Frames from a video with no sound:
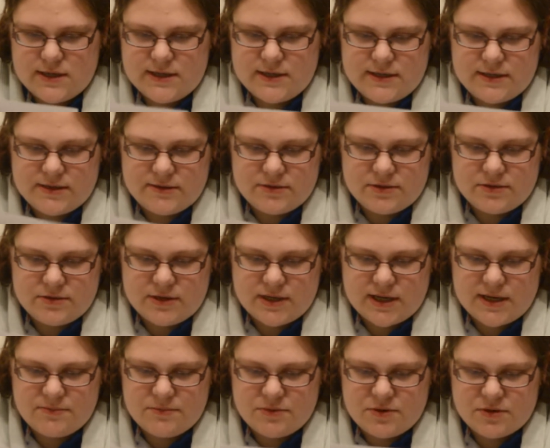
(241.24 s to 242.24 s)
And it gives you
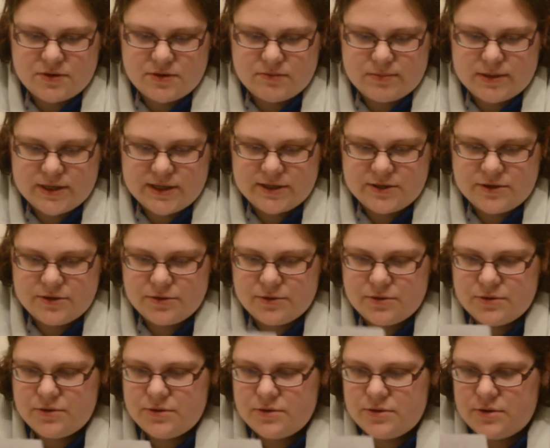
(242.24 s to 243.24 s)
games you can play
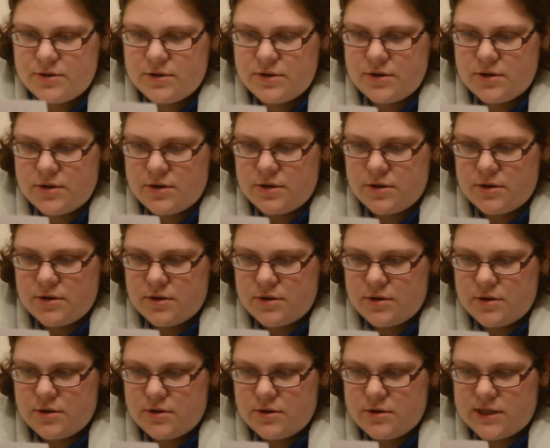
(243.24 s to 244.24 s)
too.
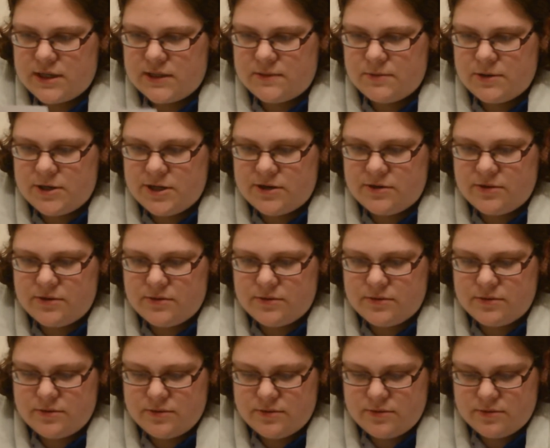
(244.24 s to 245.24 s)
That's really
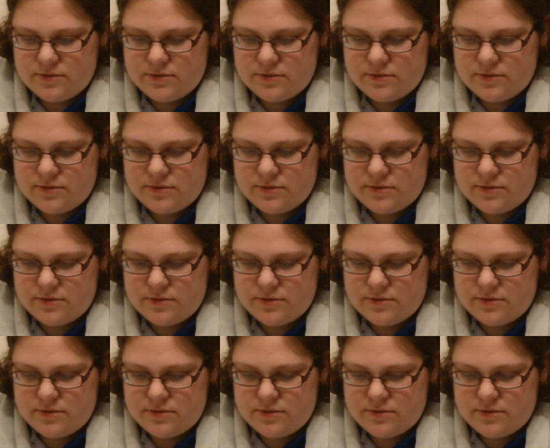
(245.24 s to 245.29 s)
cool.